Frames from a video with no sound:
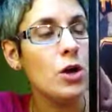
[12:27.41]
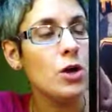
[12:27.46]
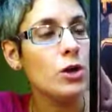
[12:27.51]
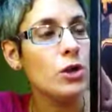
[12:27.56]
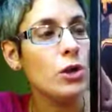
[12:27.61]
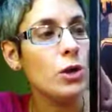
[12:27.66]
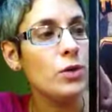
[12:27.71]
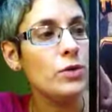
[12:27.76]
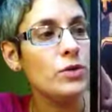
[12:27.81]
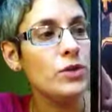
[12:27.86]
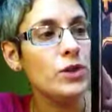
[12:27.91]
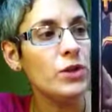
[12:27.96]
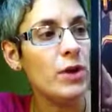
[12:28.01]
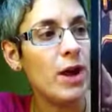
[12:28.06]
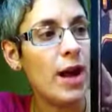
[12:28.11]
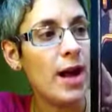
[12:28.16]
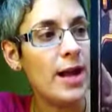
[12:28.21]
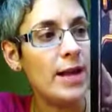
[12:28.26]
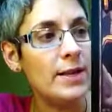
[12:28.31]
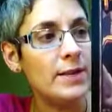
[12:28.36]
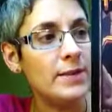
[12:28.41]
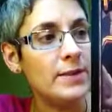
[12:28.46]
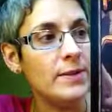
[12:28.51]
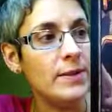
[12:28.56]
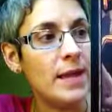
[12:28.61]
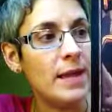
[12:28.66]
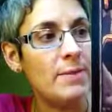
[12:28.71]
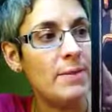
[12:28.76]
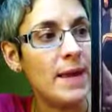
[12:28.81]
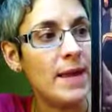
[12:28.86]
"Close your eyes
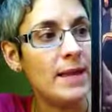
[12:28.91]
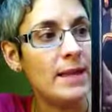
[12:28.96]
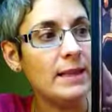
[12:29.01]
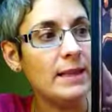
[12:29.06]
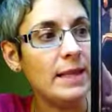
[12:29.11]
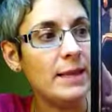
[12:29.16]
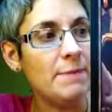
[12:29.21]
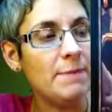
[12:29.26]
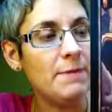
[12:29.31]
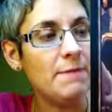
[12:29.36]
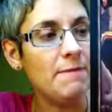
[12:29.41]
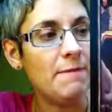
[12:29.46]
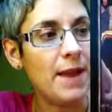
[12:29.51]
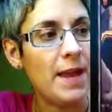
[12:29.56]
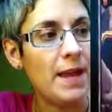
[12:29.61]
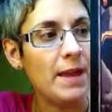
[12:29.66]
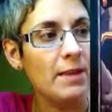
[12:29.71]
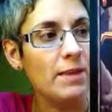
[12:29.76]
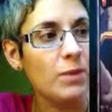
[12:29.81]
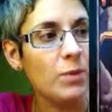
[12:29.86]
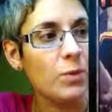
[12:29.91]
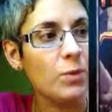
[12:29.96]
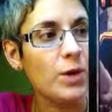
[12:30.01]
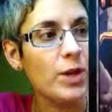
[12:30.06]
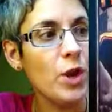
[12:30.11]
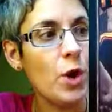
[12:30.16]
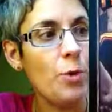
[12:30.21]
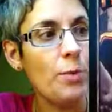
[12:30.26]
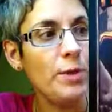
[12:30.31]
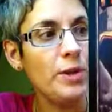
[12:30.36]
and make a leap of faith.
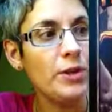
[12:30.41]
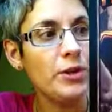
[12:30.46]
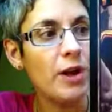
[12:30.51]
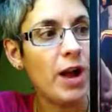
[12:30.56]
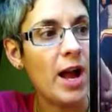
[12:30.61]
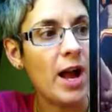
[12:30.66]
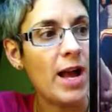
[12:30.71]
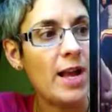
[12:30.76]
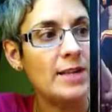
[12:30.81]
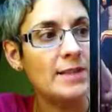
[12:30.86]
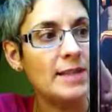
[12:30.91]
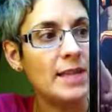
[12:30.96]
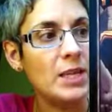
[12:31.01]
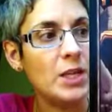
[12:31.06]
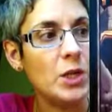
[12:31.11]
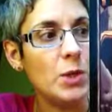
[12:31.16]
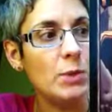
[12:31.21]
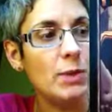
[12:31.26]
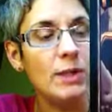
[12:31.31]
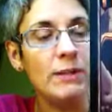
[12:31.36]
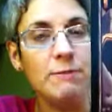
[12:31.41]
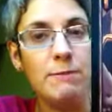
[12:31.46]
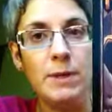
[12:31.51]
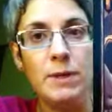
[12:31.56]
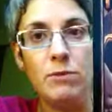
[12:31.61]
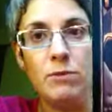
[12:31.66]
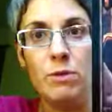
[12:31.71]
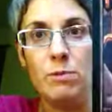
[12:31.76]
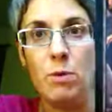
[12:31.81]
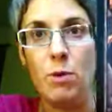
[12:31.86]
Reopen your eyes and you will have
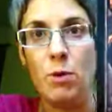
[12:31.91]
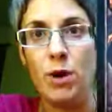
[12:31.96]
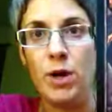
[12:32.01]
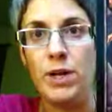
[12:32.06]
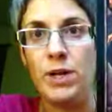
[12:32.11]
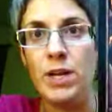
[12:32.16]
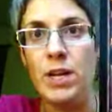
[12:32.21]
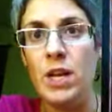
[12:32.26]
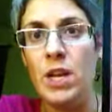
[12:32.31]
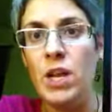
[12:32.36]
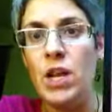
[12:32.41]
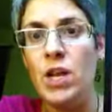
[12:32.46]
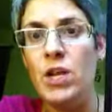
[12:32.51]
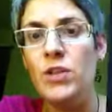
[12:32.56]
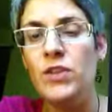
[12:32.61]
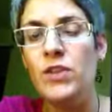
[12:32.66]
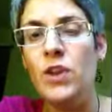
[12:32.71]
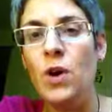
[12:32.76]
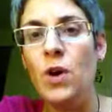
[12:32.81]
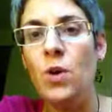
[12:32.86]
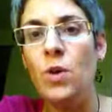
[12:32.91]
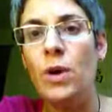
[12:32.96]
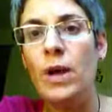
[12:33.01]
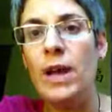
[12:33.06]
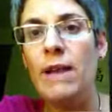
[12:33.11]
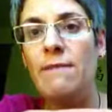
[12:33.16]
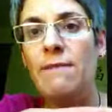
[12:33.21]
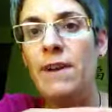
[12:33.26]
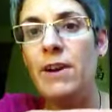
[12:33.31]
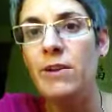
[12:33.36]
been reborn." So
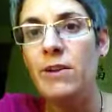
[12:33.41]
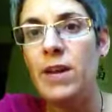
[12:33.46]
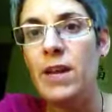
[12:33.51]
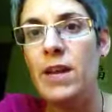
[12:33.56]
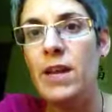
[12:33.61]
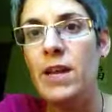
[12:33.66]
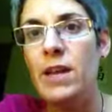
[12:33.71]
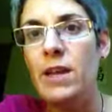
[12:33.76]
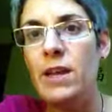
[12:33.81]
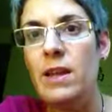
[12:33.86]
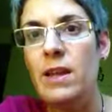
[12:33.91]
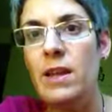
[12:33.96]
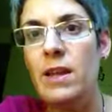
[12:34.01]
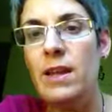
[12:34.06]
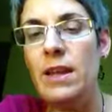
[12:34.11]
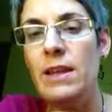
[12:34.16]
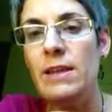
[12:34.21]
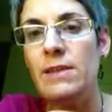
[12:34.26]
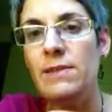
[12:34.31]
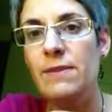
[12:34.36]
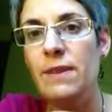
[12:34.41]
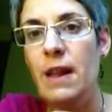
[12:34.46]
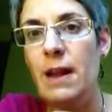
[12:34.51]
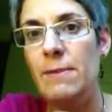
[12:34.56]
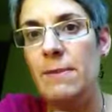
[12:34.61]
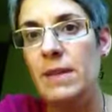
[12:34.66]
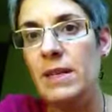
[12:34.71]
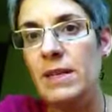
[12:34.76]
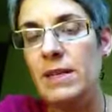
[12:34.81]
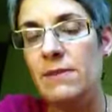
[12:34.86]
it's
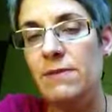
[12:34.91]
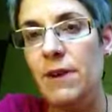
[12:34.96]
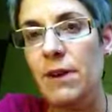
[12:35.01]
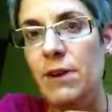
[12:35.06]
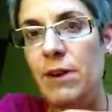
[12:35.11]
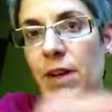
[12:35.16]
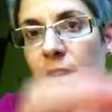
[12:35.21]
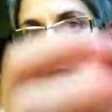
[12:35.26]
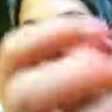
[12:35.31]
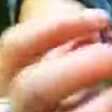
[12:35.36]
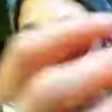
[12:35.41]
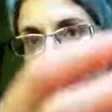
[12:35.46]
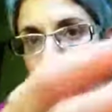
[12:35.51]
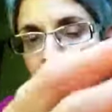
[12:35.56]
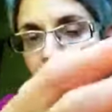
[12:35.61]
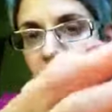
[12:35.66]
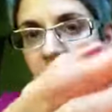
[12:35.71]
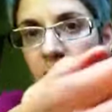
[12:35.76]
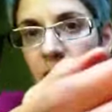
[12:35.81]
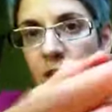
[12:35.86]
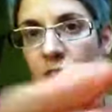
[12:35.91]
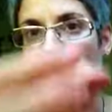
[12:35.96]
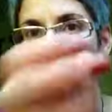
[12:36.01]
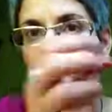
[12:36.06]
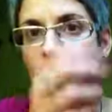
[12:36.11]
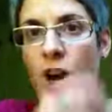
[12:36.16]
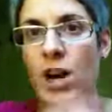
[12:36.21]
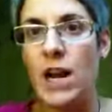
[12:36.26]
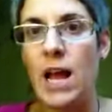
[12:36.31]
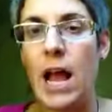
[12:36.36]
very connected to the
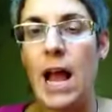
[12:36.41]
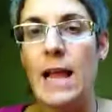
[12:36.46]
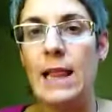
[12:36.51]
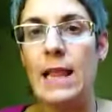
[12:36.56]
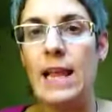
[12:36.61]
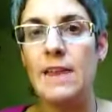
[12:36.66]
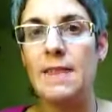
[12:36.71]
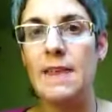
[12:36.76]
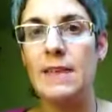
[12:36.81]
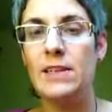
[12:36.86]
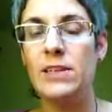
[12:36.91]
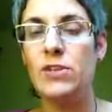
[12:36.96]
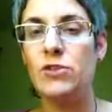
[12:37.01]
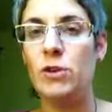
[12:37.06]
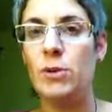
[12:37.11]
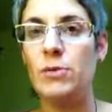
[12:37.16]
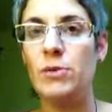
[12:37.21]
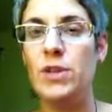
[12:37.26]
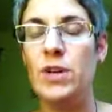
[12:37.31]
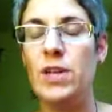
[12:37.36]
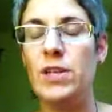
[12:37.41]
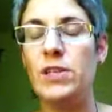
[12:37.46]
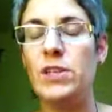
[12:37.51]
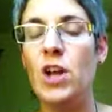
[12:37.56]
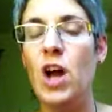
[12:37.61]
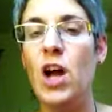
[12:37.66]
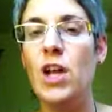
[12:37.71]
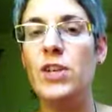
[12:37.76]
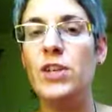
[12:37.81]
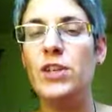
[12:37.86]
card. I like that description. It's
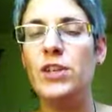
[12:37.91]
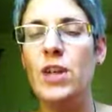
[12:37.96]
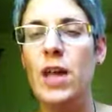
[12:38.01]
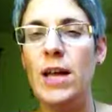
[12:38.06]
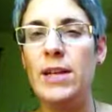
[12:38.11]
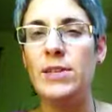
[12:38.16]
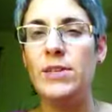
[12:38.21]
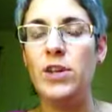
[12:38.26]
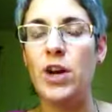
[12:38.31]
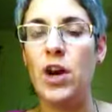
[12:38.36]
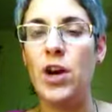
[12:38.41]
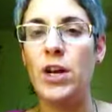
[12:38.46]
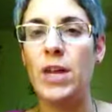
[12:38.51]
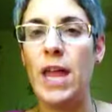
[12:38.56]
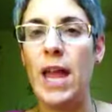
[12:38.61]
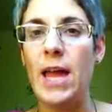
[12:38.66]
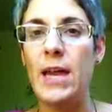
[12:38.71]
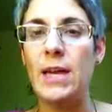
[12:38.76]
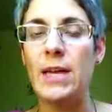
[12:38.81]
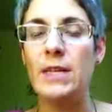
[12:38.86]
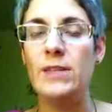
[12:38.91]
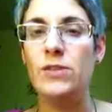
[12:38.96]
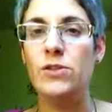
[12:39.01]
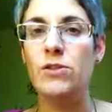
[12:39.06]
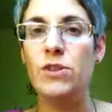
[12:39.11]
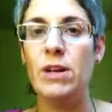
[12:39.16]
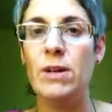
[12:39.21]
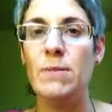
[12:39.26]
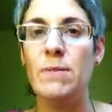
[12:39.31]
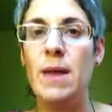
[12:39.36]
not as dark and as
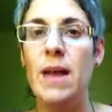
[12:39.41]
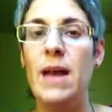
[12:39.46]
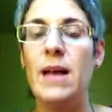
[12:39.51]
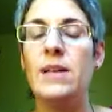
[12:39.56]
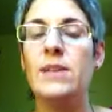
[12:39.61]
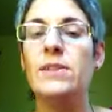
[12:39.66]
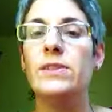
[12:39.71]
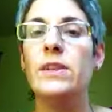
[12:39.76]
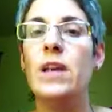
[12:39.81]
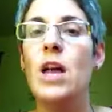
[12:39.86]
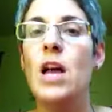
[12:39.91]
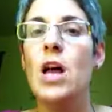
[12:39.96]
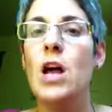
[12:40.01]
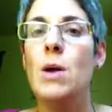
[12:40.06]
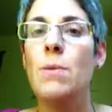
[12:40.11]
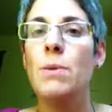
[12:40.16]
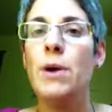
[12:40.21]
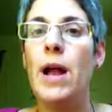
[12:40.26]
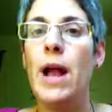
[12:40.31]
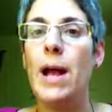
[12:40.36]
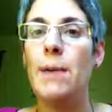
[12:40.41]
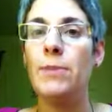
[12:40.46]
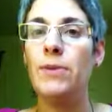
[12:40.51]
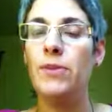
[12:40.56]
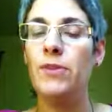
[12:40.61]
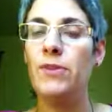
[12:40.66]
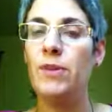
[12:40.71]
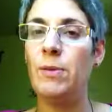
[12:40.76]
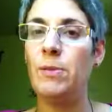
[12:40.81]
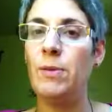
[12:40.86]
grim as
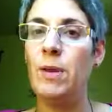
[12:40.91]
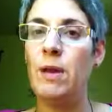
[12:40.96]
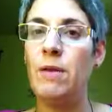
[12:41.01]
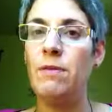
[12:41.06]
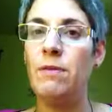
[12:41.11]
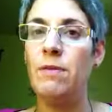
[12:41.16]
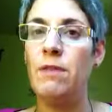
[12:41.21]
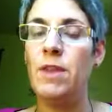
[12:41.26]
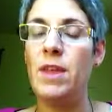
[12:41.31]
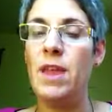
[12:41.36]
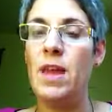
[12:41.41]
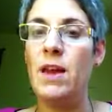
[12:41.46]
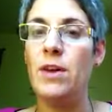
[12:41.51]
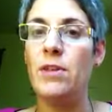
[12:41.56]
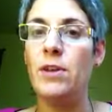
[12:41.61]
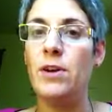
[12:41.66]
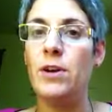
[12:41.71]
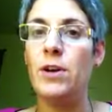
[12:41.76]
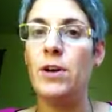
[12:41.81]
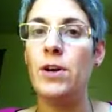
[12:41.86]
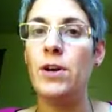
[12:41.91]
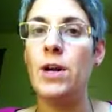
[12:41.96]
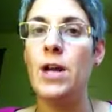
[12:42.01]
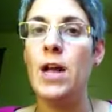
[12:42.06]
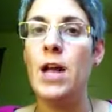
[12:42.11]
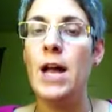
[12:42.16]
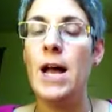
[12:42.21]
perhaps some of the other